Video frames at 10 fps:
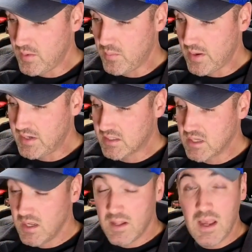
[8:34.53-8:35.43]
them in
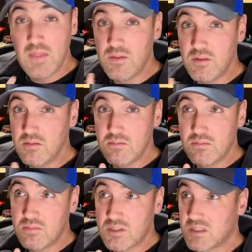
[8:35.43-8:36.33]
appendix. And
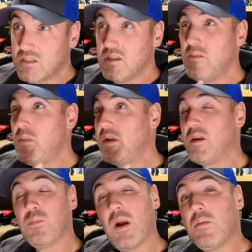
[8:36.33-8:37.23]
somebody
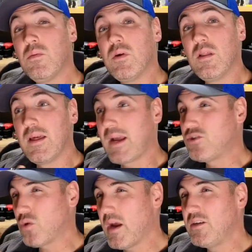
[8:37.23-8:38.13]
could probably, like, I
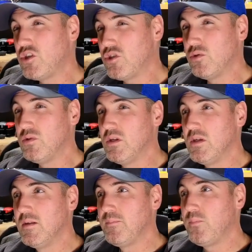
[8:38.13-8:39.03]
tried to shoot
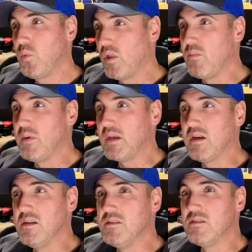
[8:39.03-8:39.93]
one of the big
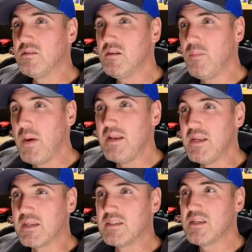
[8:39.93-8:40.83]
guns
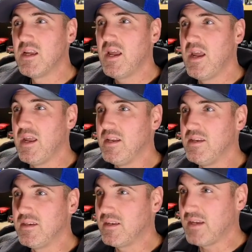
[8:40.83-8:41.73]
appendix,
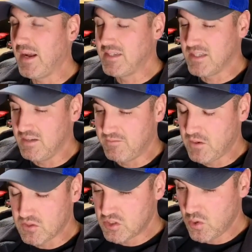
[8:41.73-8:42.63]
and it
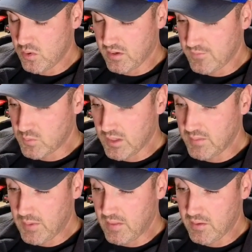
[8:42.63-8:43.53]
felt so uncomfortable.
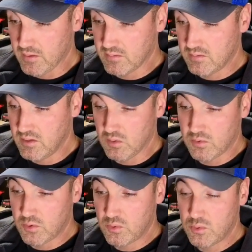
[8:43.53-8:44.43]
By the
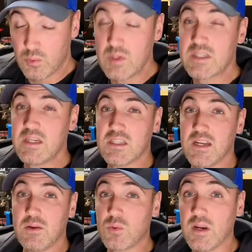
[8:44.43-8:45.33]
3 stages
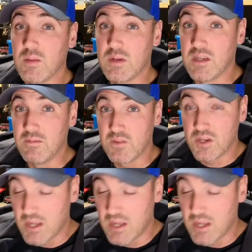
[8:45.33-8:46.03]
in, I was ready to be done for the